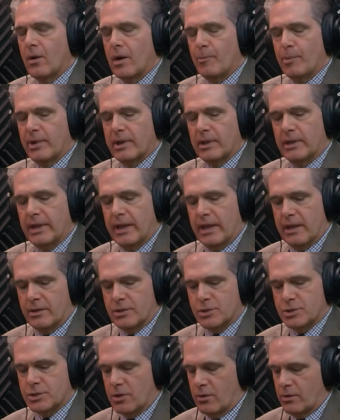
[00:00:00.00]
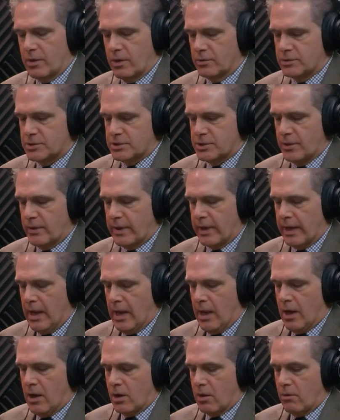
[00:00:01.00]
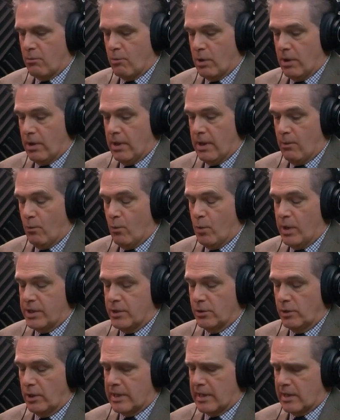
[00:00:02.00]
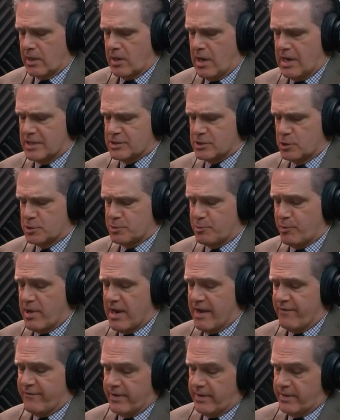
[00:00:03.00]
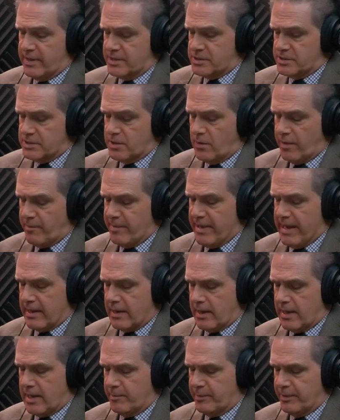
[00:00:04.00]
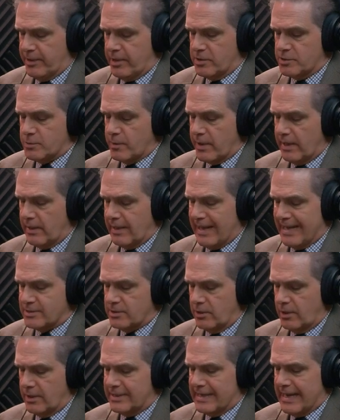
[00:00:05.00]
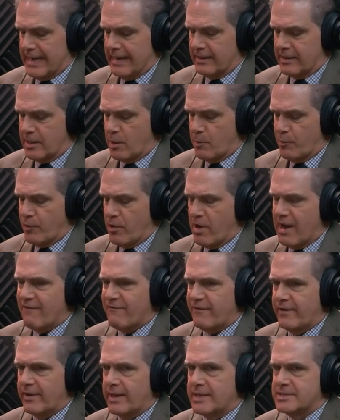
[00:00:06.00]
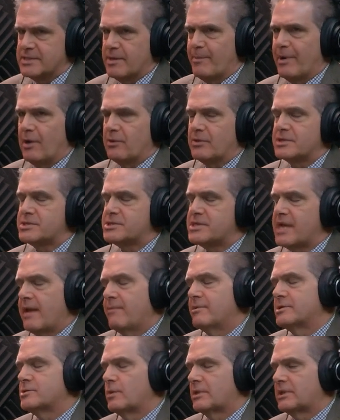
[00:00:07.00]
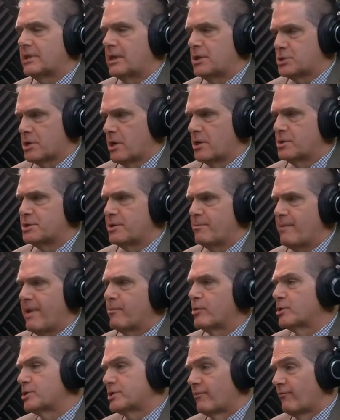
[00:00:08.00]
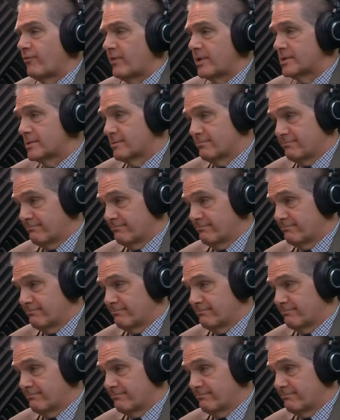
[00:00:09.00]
I'll put a link in the show notes to it when you look at Costco's profit, and this is going back a couple of years when I last looked at it, their profit is about the same as what they charge in membership fees.